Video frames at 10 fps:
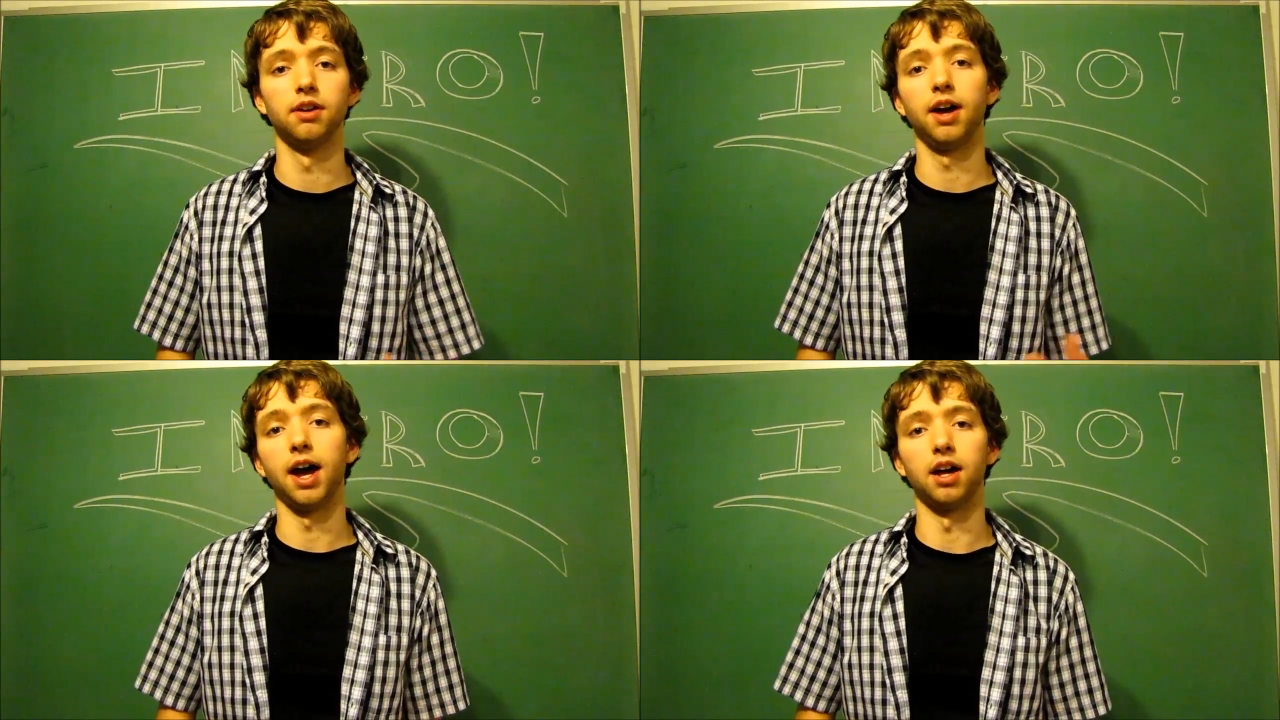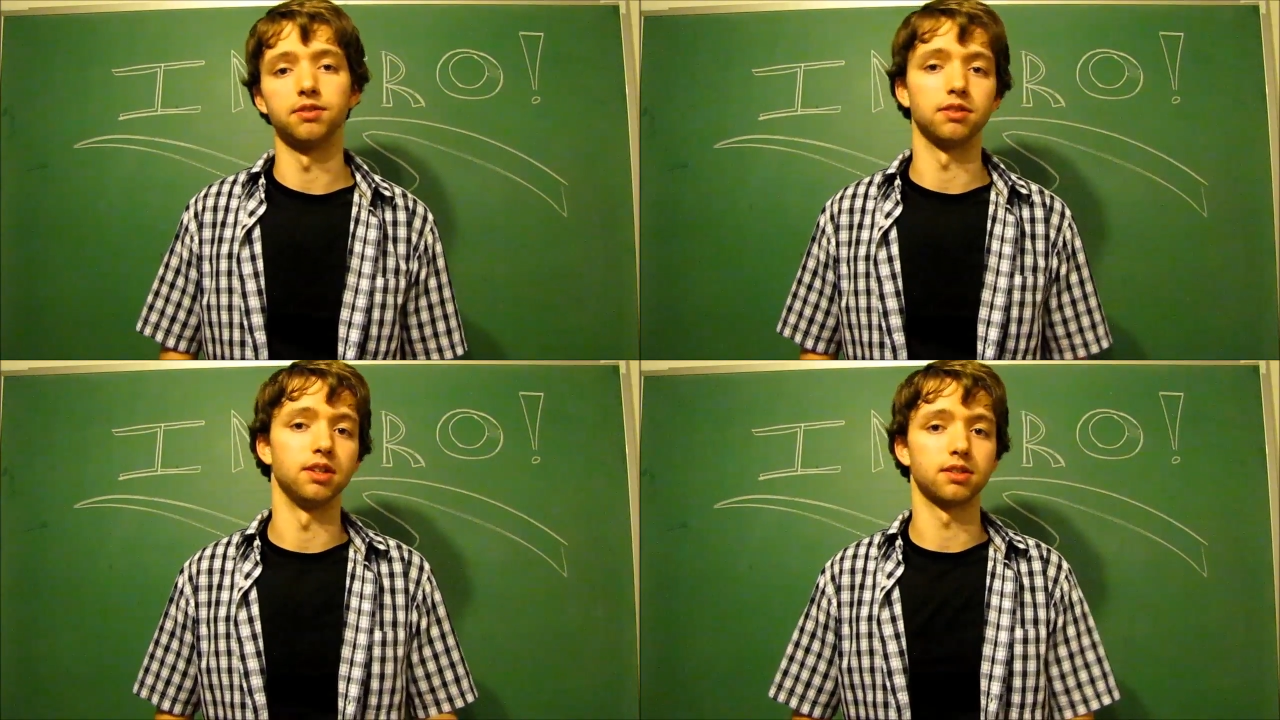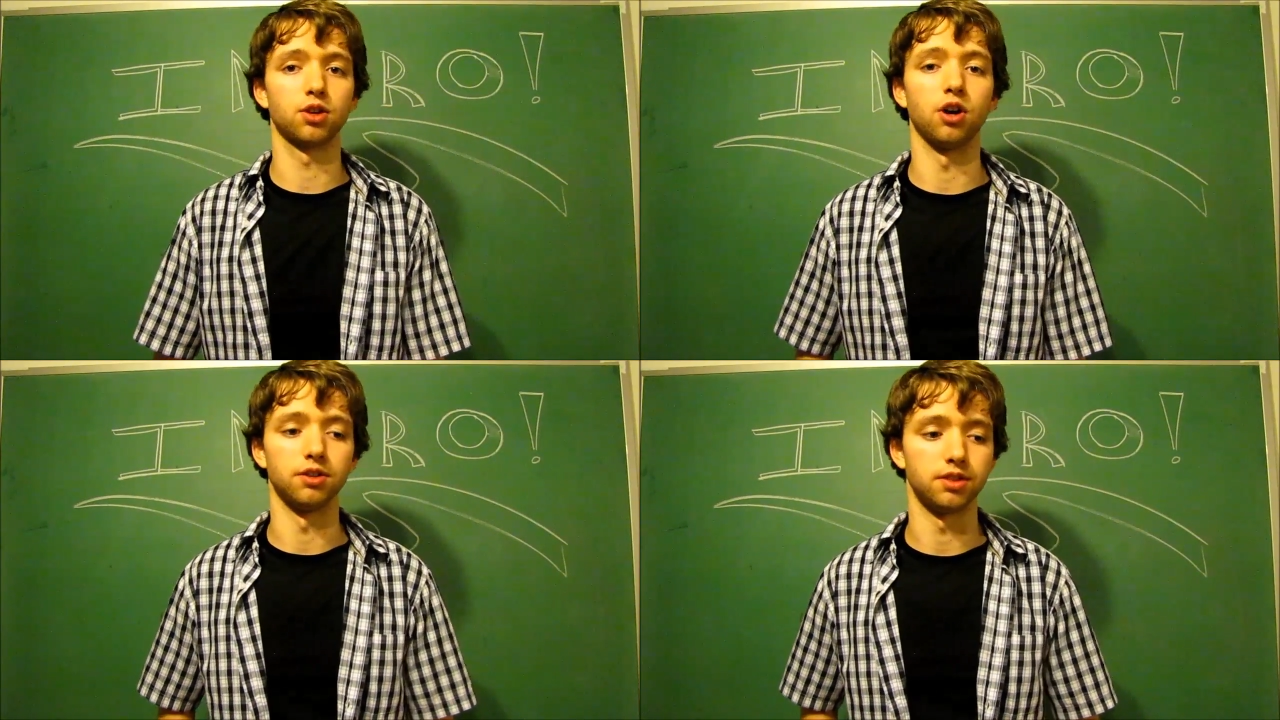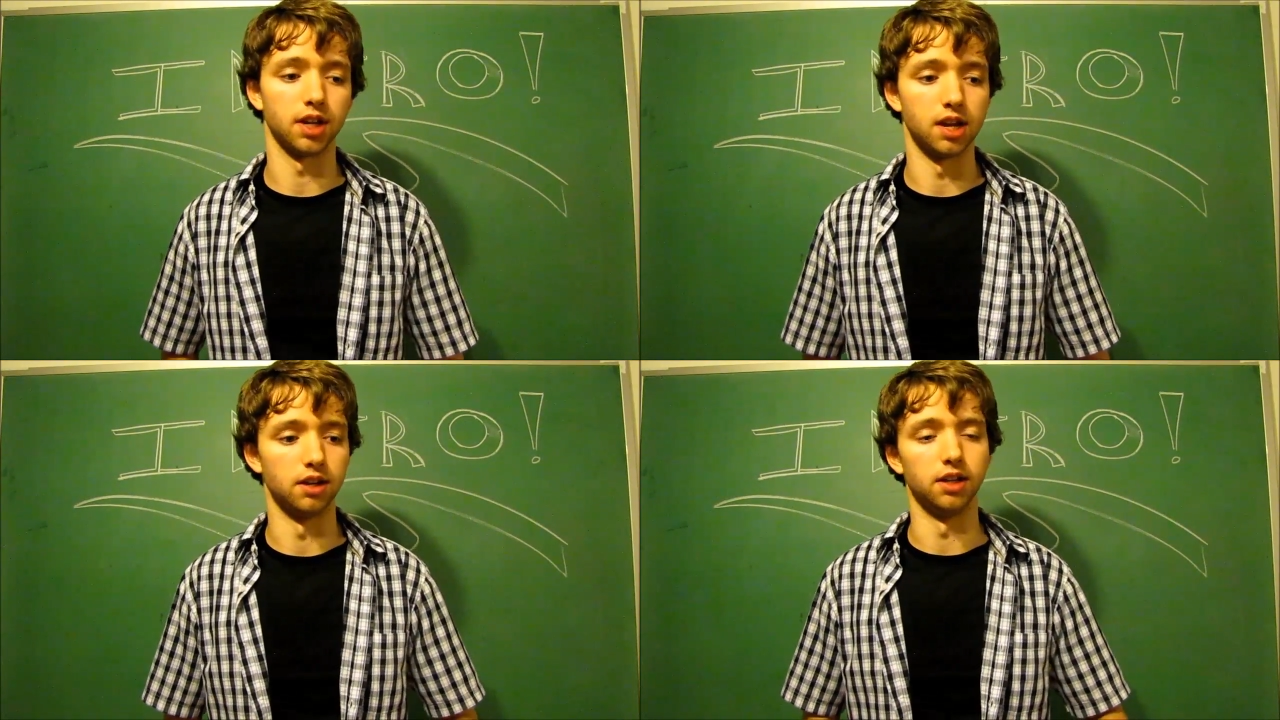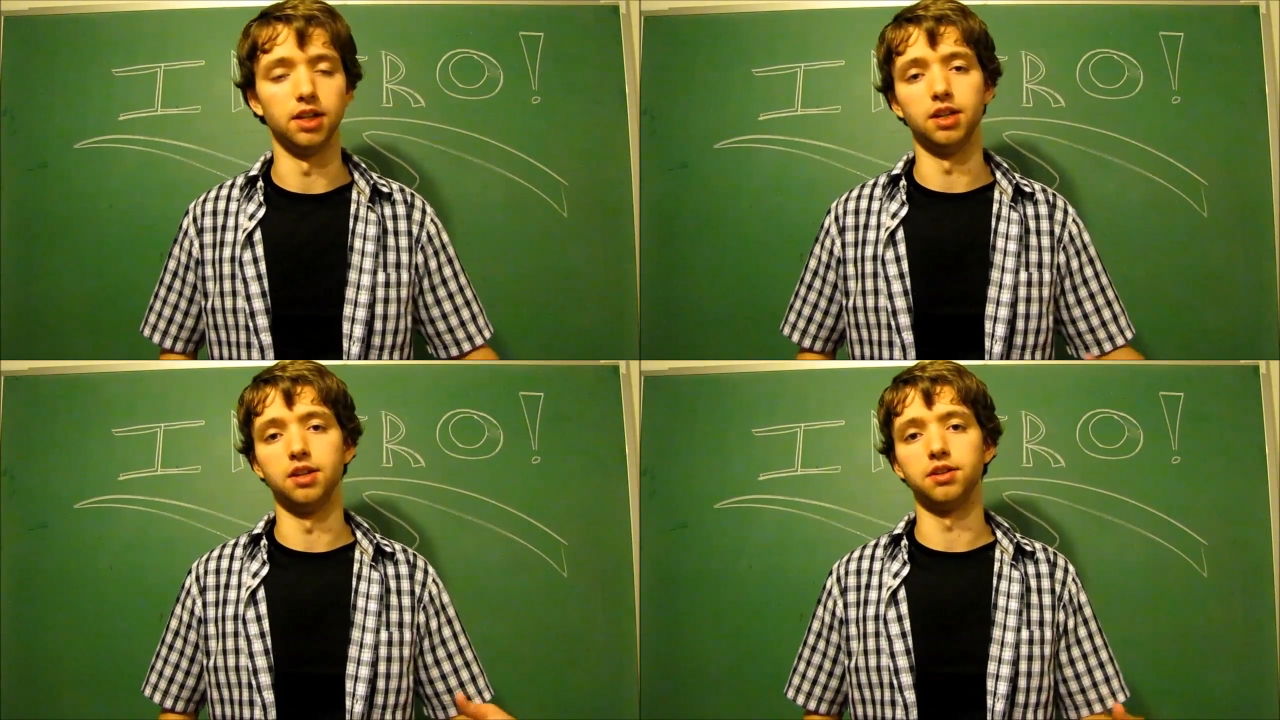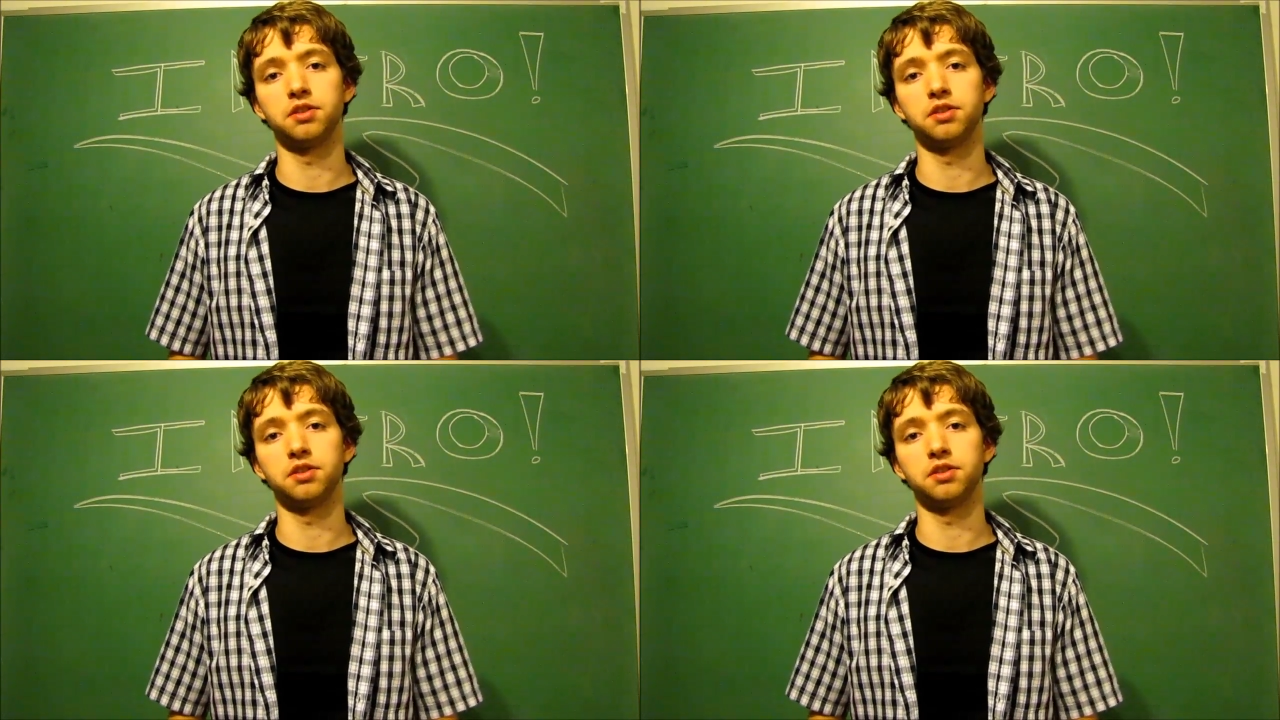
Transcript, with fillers: has this content in